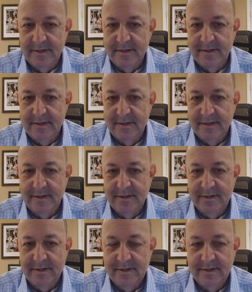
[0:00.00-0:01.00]

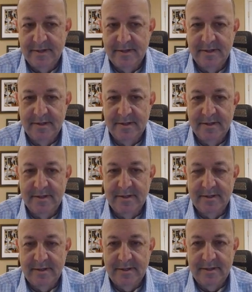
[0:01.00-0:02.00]

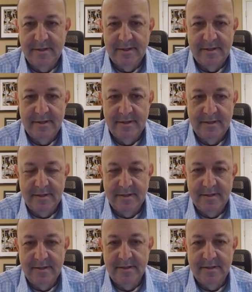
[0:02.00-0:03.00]

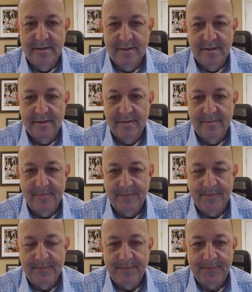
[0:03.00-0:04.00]

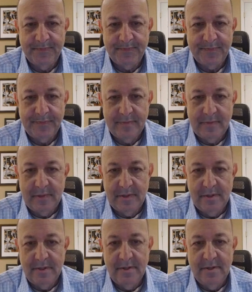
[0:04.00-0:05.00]

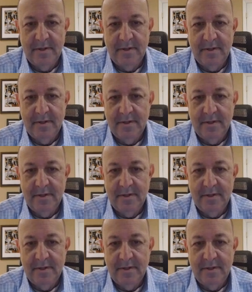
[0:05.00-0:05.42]
The person shown says nothing.